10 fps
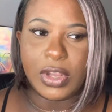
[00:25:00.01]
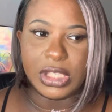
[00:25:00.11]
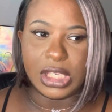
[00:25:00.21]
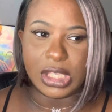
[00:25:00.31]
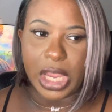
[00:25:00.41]
because
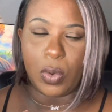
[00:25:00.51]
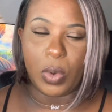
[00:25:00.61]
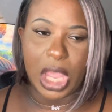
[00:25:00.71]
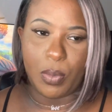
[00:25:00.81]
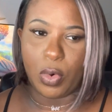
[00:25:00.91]
it's like
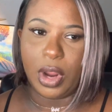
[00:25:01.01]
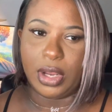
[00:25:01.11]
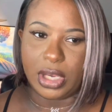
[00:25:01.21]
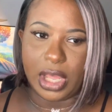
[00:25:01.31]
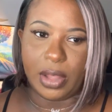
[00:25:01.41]
way more
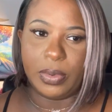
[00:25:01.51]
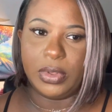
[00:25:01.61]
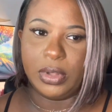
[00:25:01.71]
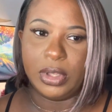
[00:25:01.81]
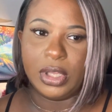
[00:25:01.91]
in
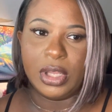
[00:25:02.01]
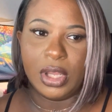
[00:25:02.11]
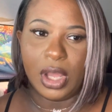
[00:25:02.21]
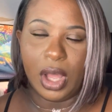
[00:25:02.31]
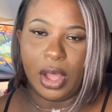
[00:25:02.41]
depth
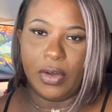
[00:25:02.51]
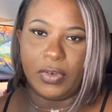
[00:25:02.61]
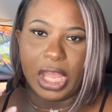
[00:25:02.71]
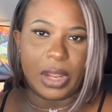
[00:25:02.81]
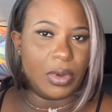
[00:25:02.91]
of
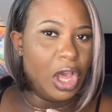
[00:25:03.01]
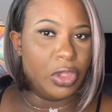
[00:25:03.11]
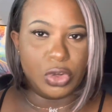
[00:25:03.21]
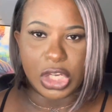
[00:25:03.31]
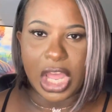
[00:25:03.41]
like
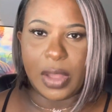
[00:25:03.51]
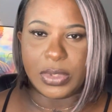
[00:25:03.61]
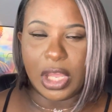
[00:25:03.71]
other jobs,